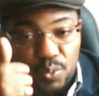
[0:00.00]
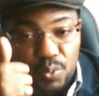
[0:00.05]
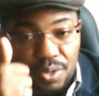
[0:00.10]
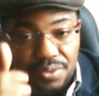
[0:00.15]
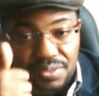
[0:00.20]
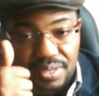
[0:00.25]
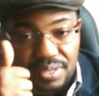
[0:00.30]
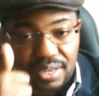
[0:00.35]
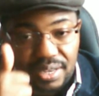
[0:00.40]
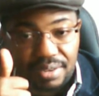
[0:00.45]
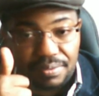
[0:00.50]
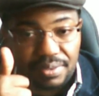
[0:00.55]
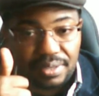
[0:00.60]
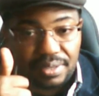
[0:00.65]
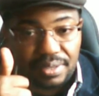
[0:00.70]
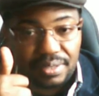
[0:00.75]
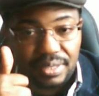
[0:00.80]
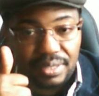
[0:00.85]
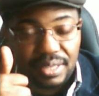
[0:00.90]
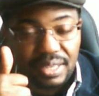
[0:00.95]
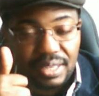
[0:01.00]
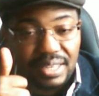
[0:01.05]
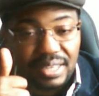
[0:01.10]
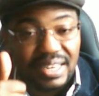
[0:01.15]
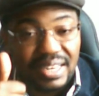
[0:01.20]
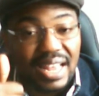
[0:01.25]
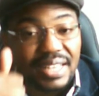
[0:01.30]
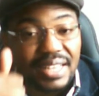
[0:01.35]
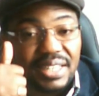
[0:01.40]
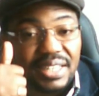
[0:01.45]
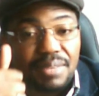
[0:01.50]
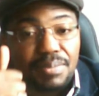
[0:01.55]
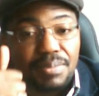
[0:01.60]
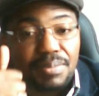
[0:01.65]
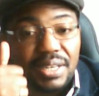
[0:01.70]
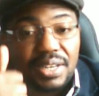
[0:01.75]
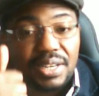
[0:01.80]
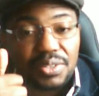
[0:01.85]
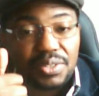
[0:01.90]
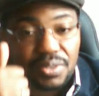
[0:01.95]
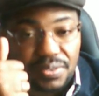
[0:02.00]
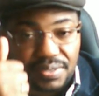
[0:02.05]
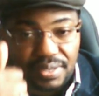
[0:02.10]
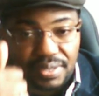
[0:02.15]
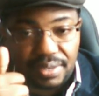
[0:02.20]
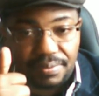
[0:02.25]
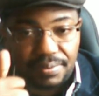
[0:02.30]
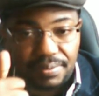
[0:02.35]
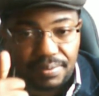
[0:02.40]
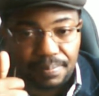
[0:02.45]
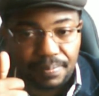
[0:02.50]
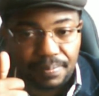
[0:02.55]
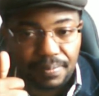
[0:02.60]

one server, Nigeria immigration server.